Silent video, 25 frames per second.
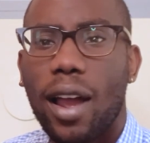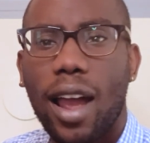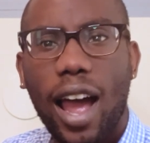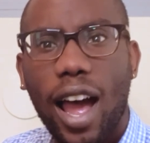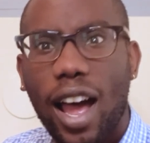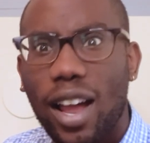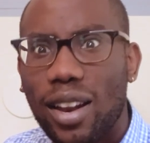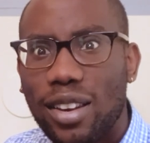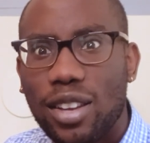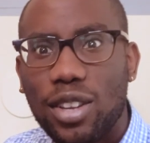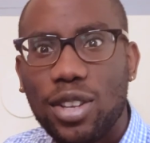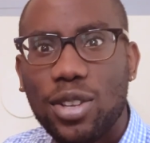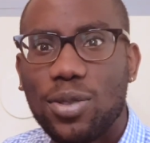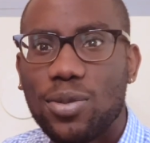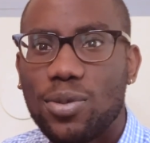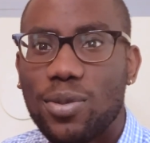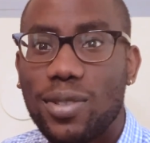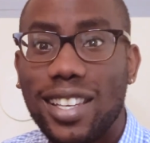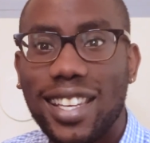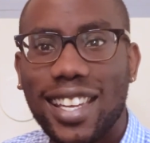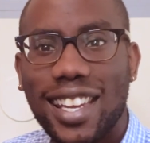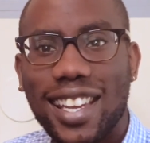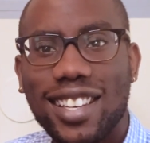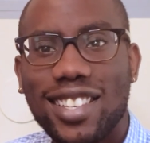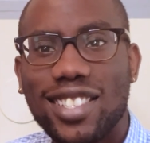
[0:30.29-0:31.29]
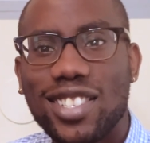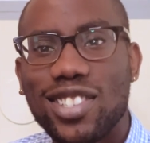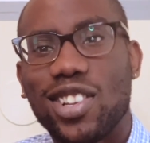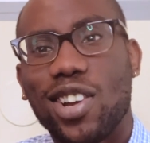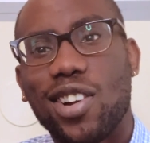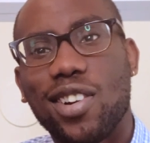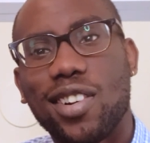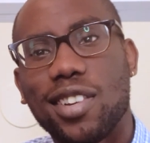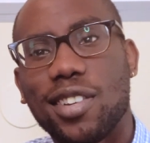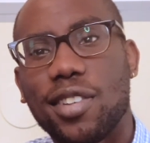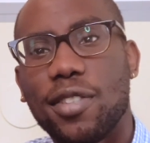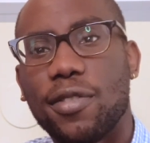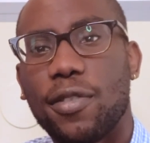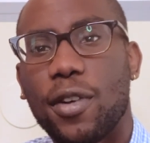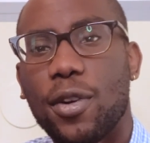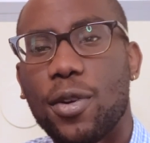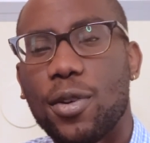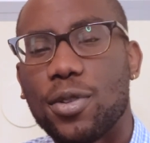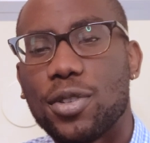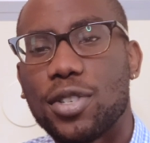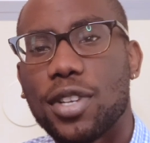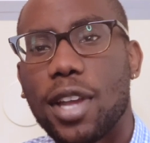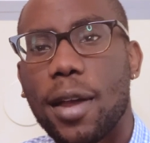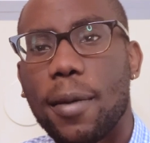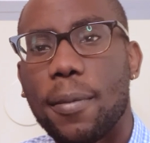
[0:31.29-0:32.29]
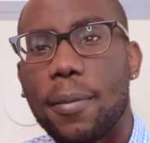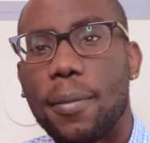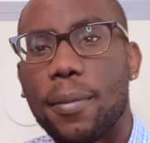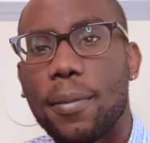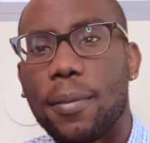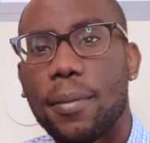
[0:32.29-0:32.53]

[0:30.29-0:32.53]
how do you get started in Photoshop?